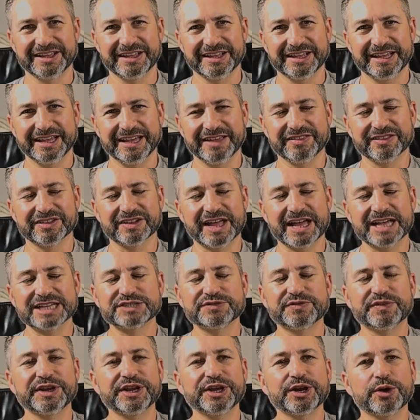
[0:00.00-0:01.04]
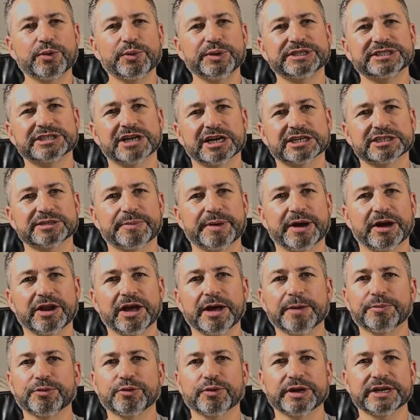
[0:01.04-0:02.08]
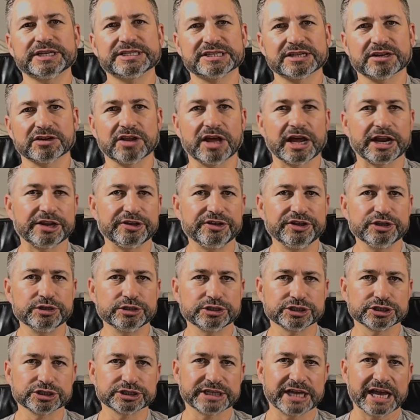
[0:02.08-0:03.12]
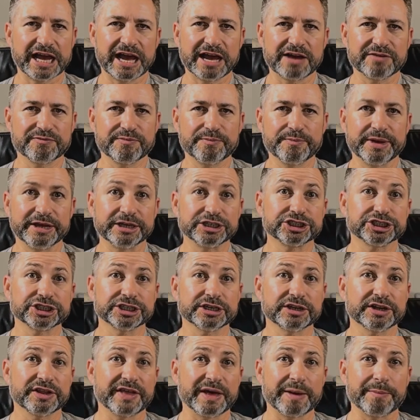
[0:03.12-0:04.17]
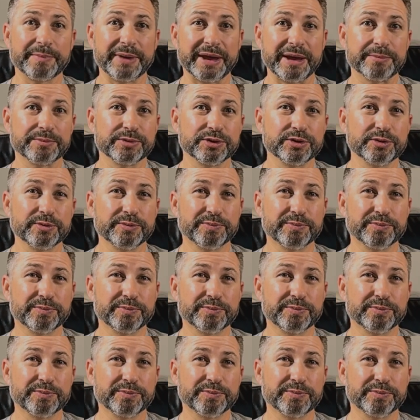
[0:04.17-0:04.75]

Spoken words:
In the last video, we talked about upgrades that a lot of users have mentioned that Bambu